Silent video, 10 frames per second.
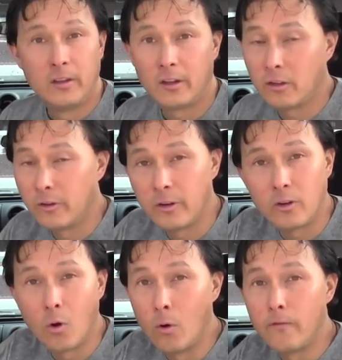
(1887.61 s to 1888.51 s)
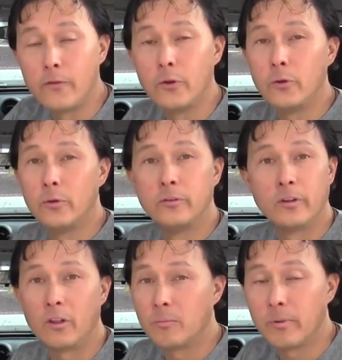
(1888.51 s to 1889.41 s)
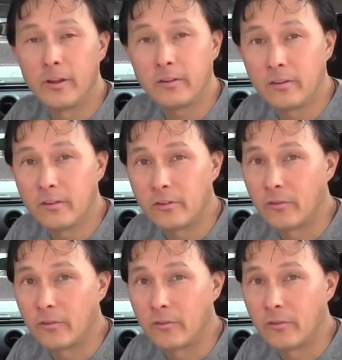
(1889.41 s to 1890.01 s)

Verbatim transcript: including Whole Foods and other places.